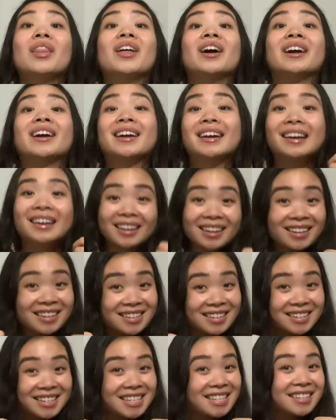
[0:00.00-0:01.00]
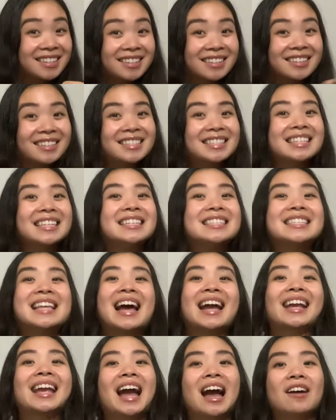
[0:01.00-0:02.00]
The good news is
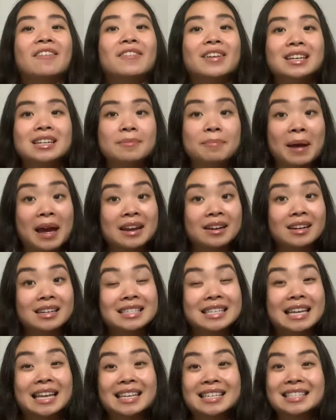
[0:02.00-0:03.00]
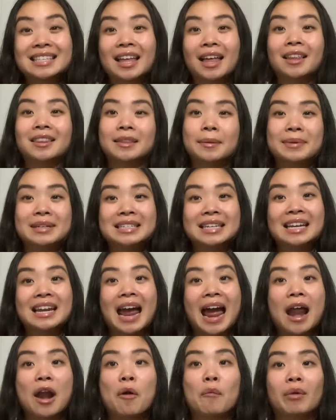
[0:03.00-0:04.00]
that caffeine dependence is limited
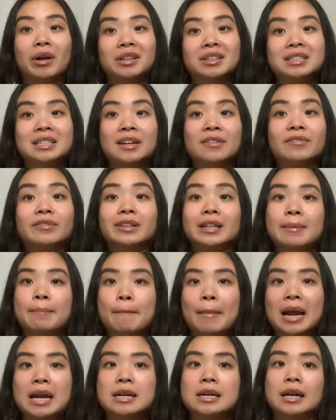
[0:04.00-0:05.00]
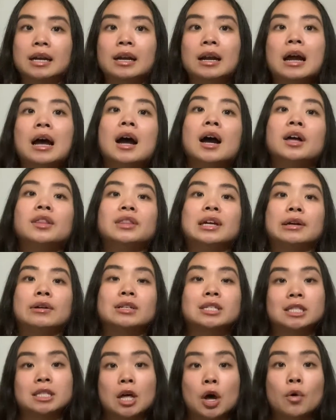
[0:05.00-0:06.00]
and relatively minor. There
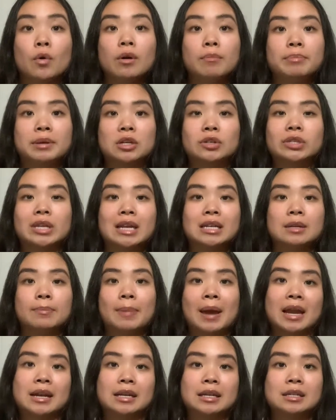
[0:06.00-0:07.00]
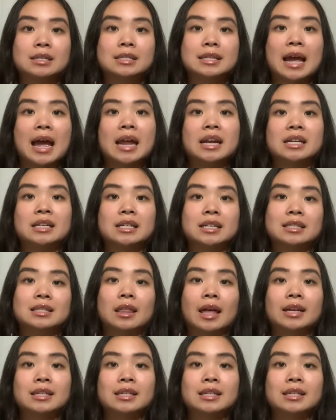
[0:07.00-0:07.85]
is low abuse and dependence, and it is